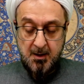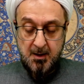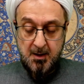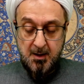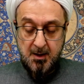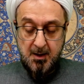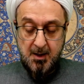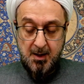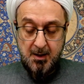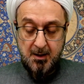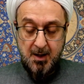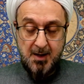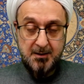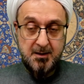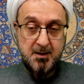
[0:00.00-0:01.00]

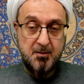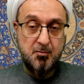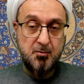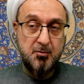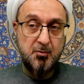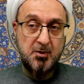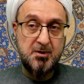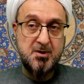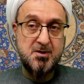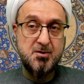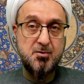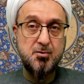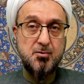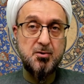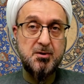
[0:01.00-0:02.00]
and what is
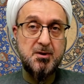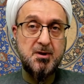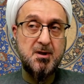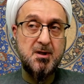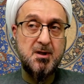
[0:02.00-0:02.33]
called